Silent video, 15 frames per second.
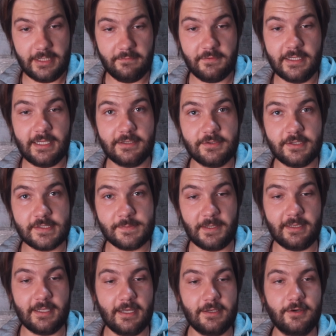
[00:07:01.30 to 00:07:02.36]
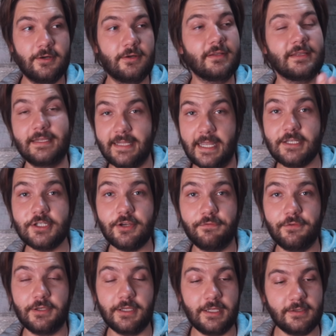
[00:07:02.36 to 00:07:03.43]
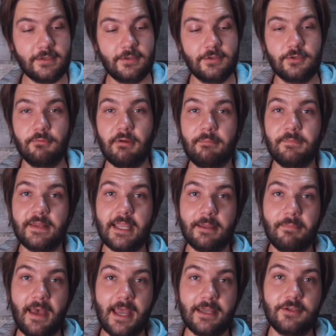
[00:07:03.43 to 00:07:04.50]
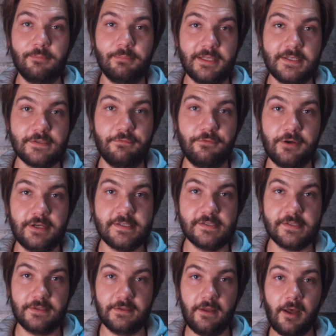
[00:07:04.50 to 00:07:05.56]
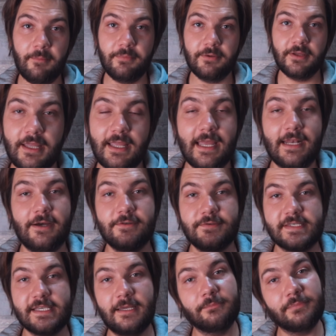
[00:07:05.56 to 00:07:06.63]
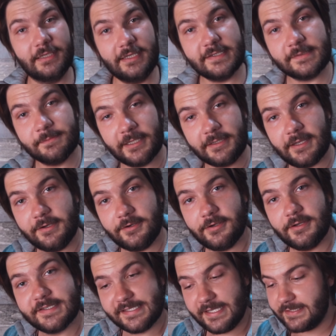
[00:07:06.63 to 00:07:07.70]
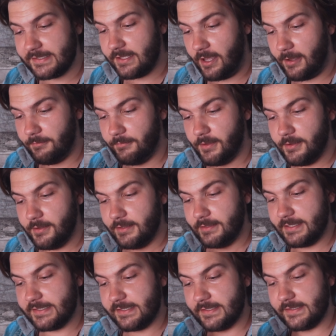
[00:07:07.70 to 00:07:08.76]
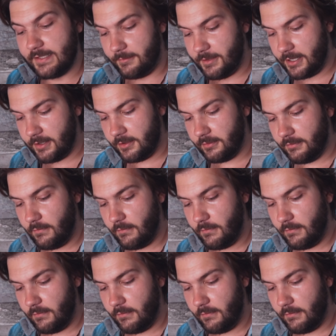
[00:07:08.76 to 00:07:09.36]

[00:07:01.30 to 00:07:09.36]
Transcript: give the deck to the spectator, they shuffle it, you grab the deck back, you place the 4 aces on top, and now you say, please, spectator, say stop. They say stop here,